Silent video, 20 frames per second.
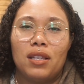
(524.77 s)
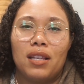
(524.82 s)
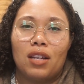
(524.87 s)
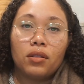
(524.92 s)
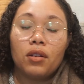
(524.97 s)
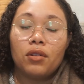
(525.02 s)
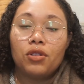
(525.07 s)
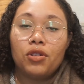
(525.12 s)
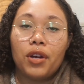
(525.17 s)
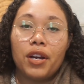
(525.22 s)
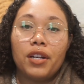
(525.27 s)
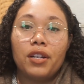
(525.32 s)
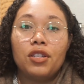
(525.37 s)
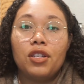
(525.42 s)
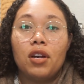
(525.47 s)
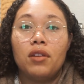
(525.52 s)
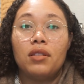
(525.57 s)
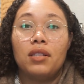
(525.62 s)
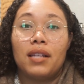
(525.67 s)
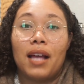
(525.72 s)
that though Trader
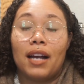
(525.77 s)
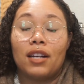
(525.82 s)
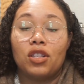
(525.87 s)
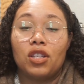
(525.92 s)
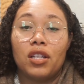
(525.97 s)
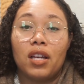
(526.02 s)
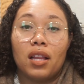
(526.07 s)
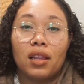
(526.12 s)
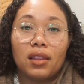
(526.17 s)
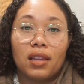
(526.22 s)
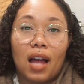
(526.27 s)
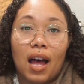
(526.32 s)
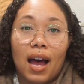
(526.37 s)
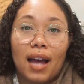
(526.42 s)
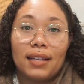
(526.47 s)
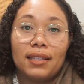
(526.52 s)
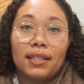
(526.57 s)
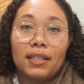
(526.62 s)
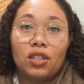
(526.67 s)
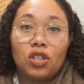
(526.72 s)
Joe's is actually a
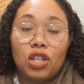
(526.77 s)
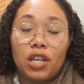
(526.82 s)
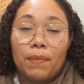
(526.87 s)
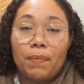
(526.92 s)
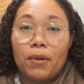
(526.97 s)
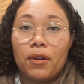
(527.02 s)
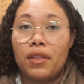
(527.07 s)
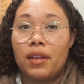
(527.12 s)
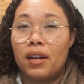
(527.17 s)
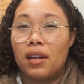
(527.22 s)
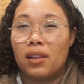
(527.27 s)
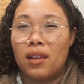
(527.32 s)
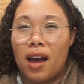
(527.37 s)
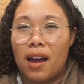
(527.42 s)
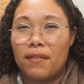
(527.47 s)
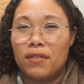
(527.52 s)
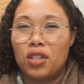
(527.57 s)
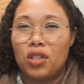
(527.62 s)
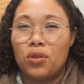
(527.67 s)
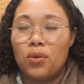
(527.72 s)
lot cheaper than a lot
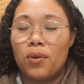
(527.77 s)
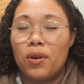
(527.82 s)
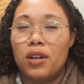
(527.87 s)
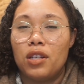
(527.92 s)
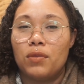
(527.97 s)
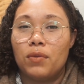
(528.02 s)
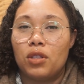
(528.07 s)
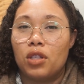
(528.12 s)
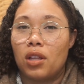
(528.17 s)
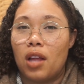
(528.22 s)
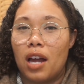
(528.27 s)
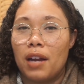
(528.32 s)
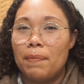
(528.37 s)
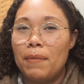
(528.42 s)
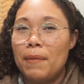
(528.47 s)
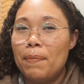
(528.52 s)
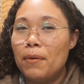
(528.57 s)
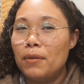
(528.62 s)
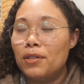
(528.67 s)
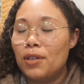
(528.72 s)
of stores, which a lot of
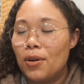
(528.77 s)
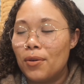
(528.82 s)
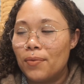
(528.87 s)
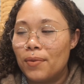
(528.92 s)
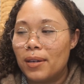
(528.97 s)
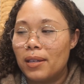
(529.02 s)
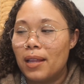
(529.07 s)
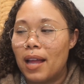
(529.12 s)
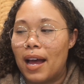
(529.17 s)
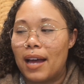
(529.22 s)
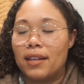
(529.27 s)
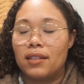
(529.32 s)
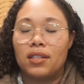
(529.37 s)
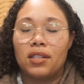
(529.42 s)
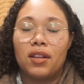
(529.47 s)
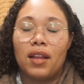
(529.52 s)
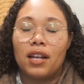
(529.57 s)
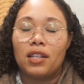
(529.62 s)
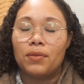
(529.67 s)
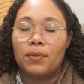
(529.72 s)
people don't realize.
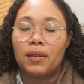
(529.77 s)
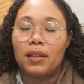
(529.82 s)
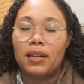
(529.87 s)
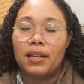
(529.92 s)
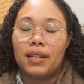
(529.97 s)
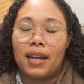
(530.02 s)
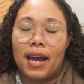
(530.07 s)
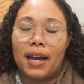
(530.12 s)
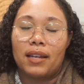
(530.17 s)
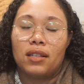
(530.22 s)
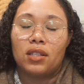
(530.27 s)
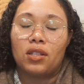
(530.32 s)
So that's really nice.